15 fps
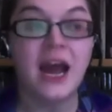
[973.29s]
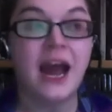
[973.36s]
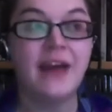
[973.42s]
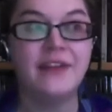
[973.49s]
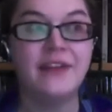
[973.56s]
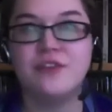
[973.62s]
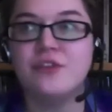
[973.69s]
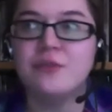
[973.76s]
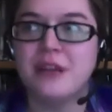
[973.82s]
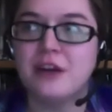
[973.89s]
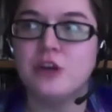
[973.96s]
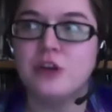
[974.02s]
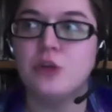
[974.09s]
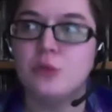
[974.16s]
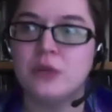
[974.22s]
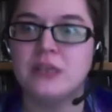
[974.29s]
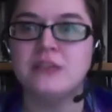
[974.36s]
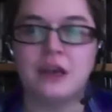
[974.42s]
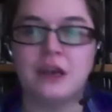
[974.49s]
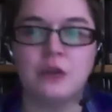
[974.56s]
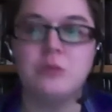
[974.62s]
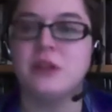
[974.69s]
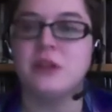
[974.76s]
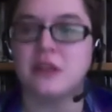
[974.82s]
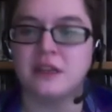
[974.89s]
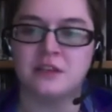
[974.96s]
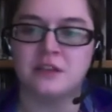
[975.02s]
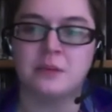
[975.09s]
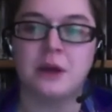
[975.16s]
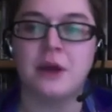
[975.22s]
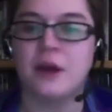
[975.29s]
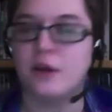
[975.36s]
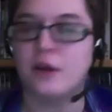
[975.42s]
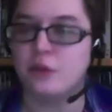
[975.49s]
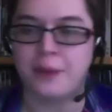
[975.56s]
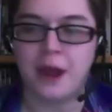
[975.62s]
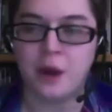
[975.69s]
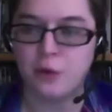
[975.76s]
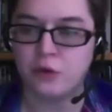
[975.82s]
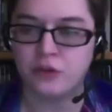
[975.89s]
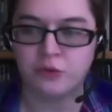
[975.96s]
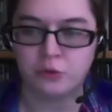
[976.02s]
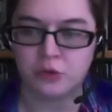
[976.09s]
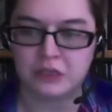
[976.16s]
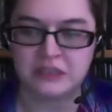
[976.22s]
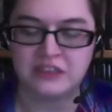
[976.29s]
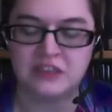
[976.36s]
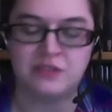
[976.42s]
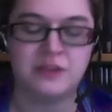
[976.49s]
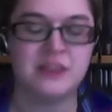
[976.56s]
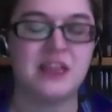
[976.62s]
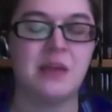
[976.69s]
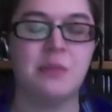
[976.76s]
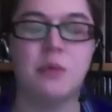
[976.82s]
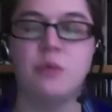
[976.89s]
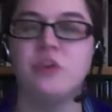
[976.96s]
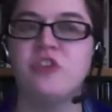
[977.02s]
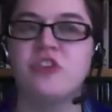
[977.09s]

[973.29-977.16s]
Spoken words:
And then from there, you can tell me things about how the powers work and stuff like that, but